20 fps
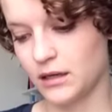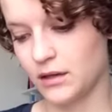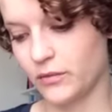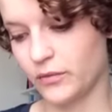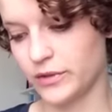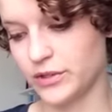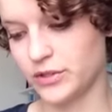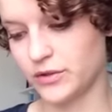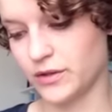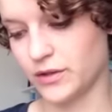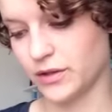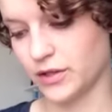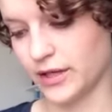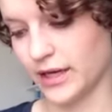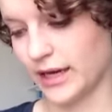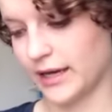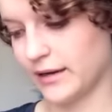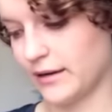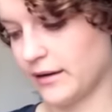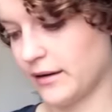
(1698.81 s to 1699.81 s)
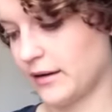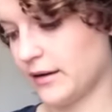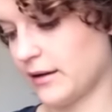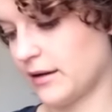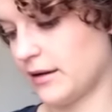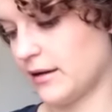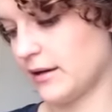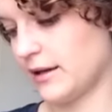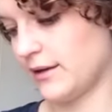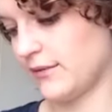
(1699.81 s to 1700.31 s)
which you can look at
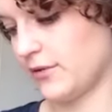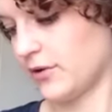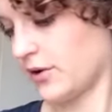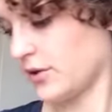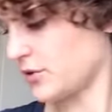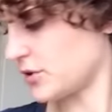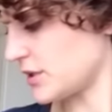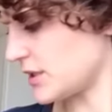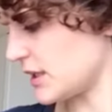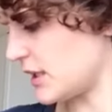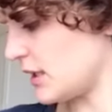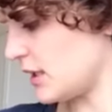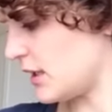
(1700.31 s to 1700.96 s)
if you're interested.